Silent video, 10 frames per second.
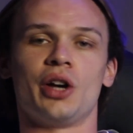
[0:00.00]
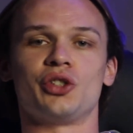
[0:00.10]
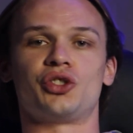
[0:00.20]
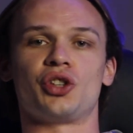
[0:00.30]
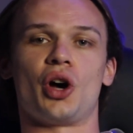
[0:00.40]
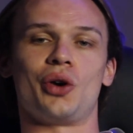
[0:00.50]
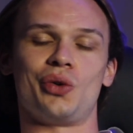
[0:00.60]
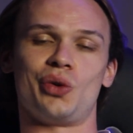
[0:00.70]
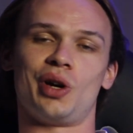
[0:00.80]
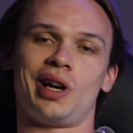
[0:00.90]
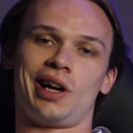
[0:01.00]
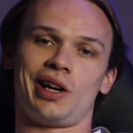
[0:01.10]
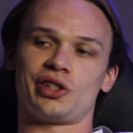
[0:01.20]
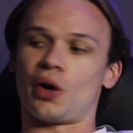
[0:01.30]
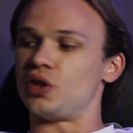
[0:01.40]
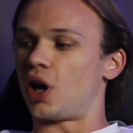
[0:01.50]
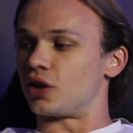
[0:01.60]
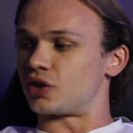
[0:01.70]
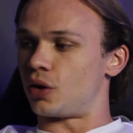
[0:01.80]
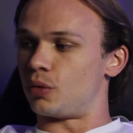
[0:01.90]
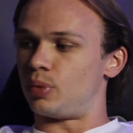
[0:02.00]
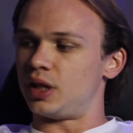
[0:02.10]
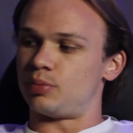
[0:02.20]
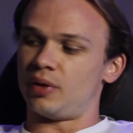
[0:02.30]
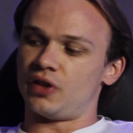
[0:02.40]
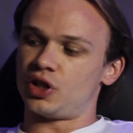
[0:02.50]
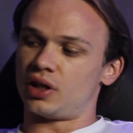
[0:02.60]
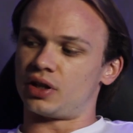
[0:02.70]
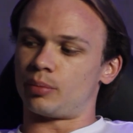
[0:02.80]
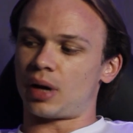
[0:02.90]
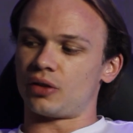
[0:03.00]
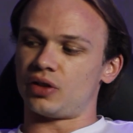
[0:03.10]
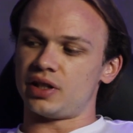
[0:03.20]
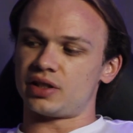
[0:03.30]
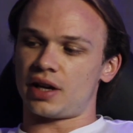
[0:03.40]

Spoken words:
So please be vigilant about these